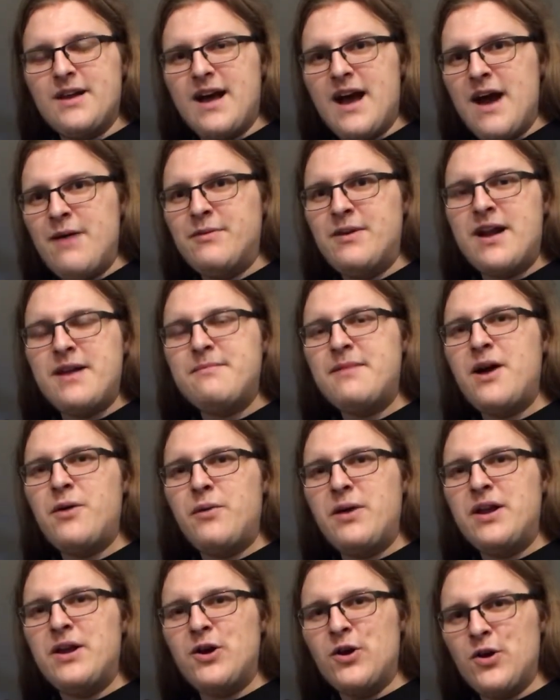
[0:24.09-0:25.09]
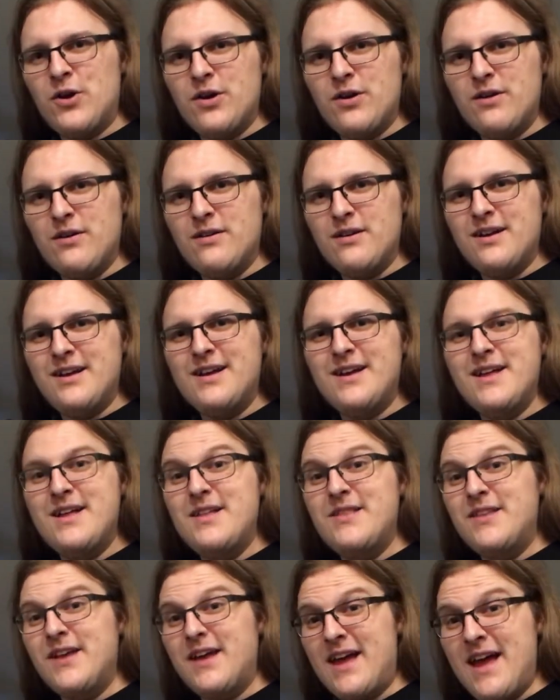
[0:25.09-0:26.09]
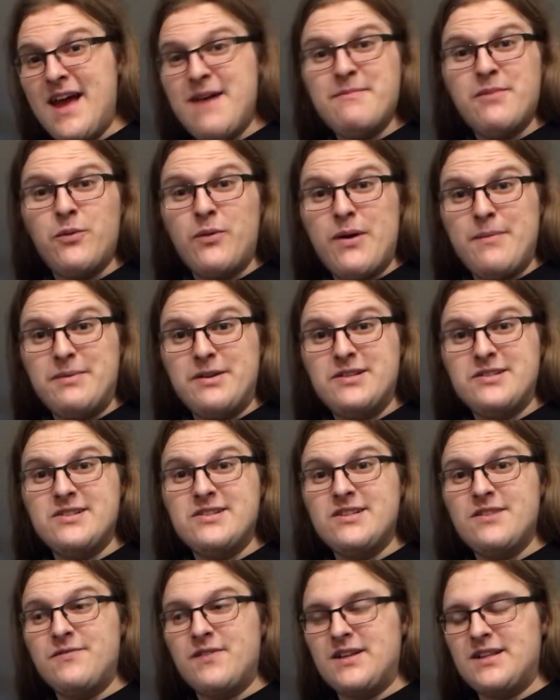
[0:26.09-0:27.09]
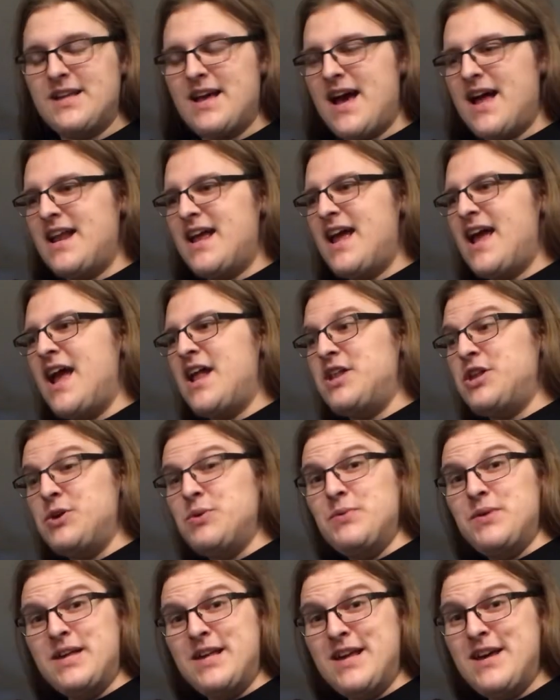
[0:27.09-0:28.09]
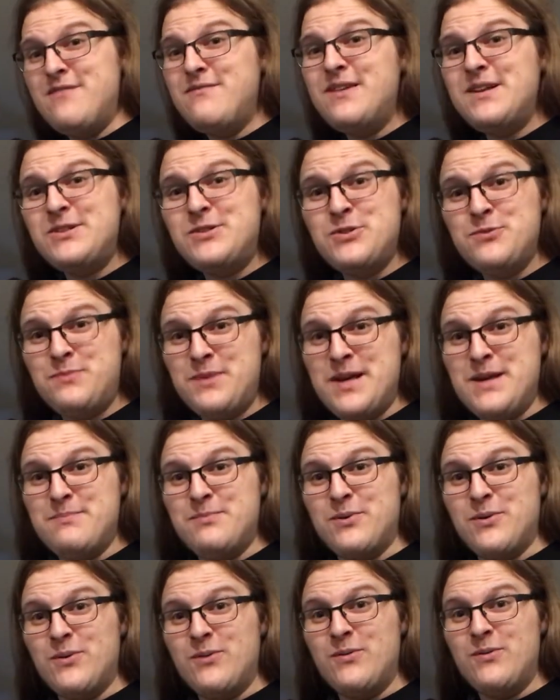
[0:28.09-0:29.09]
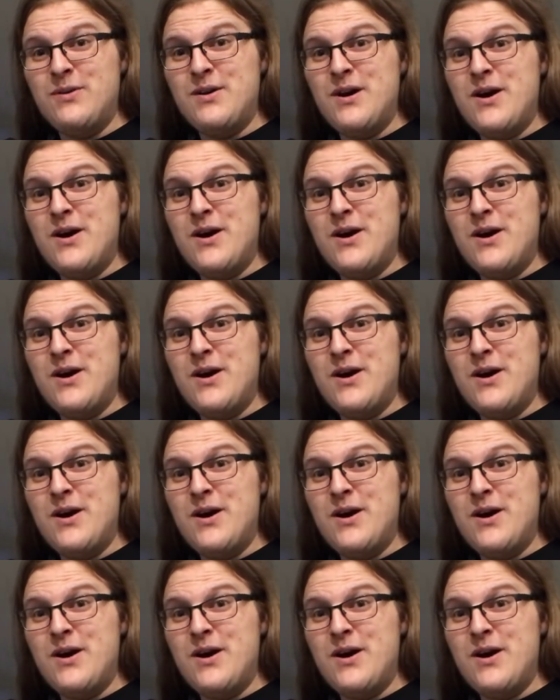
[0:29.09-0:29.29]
I went out of my way to earn the Gambit weapons and stuff like that, and you give it to people